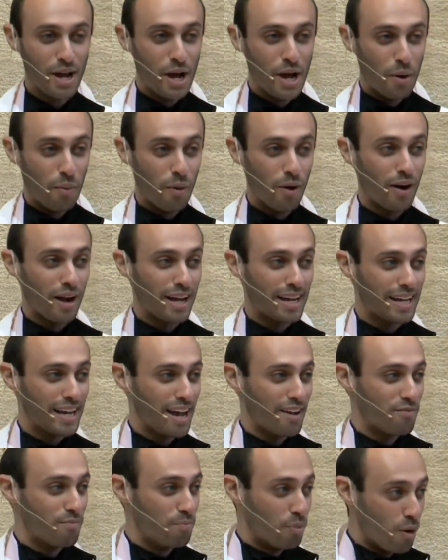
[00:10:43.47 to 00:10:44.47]
where I can
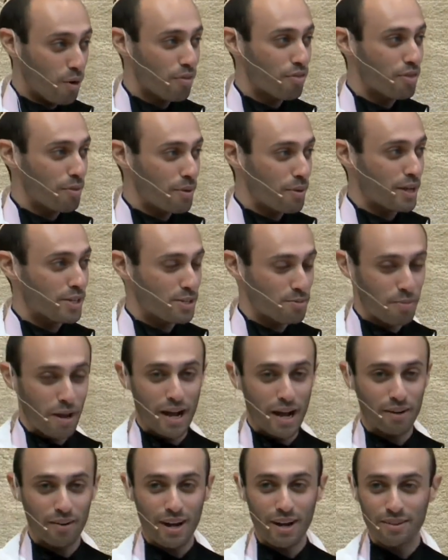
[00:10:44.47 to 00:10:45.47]
have both the best
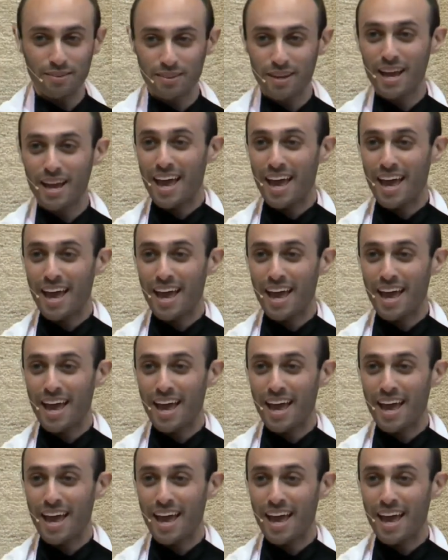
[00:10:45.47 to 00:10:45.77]
background